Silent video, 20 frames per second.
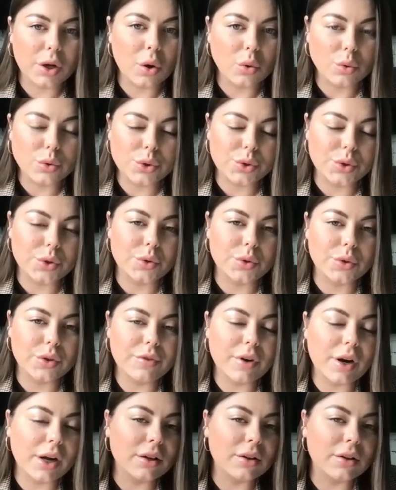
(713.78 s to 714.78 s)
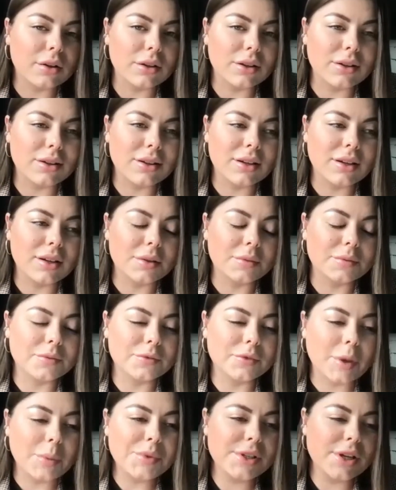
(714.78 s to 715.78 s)
go to final
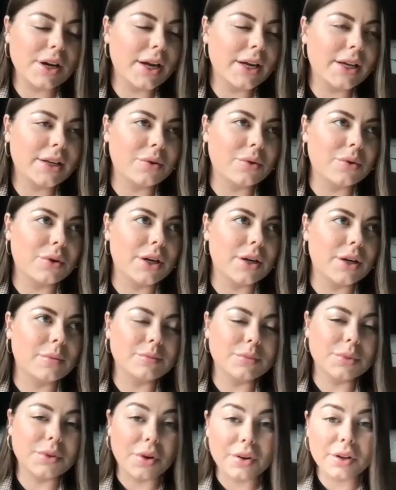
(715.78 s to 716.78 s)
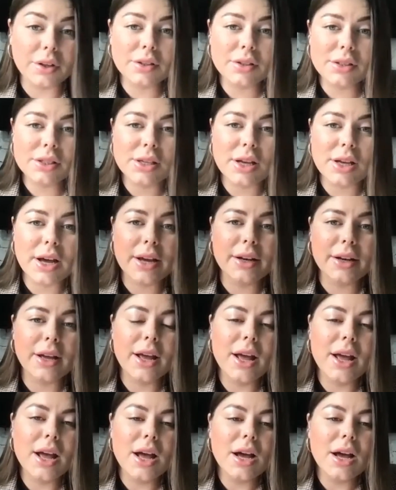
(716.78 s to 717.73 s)
website or product site,